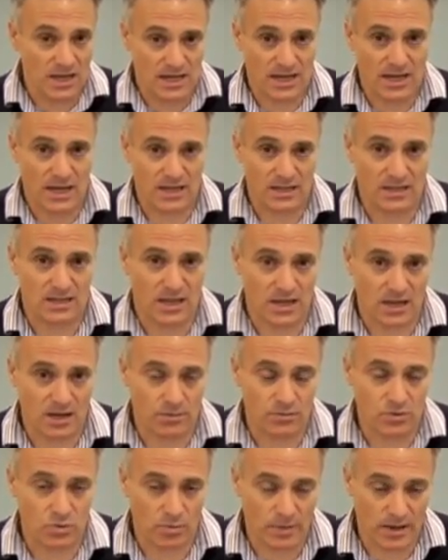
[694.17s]
can take
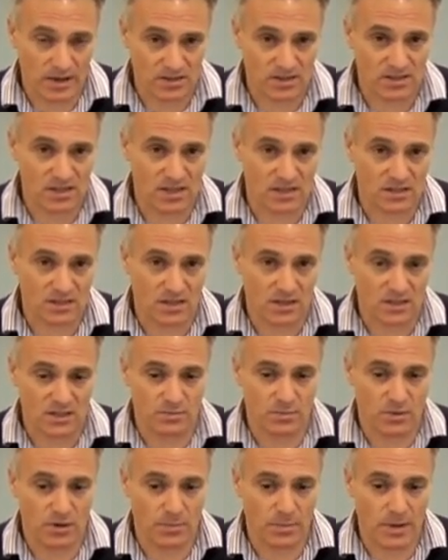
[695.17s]
up to about 6 tons
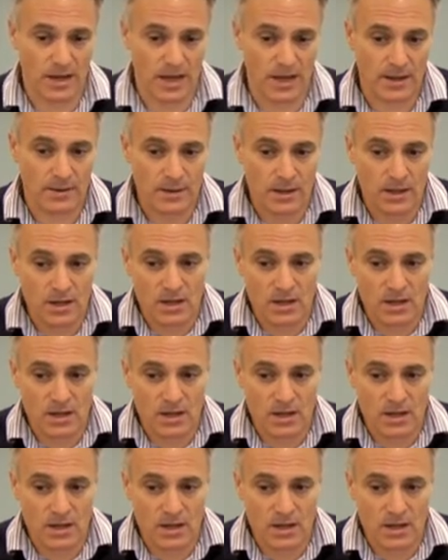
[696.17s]
per pair.